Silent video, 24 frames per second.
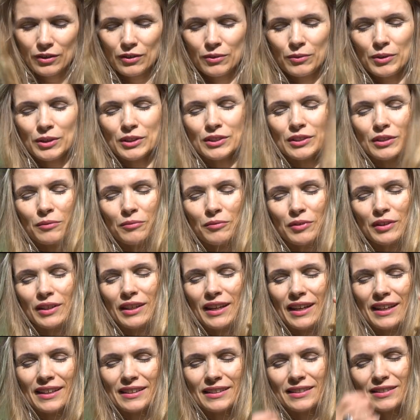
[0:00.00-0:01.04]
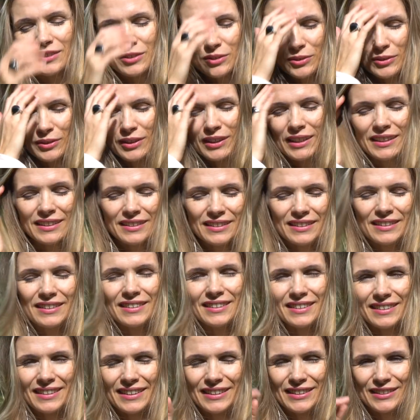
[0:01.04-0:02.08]
where something had to
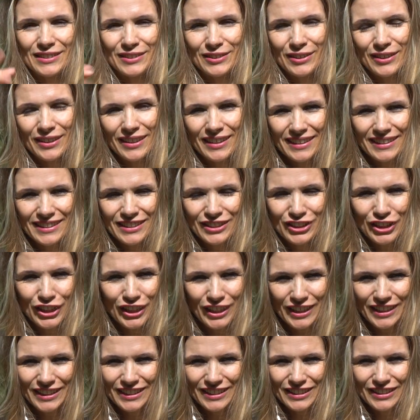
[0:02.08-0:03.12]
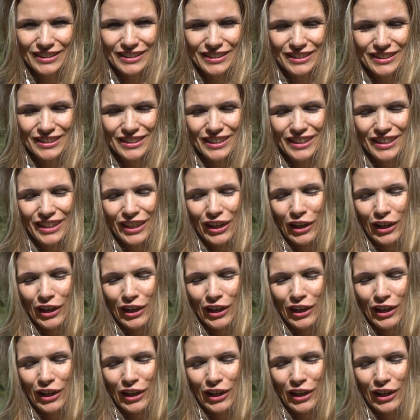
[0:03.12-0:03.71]
end and suddenly changed.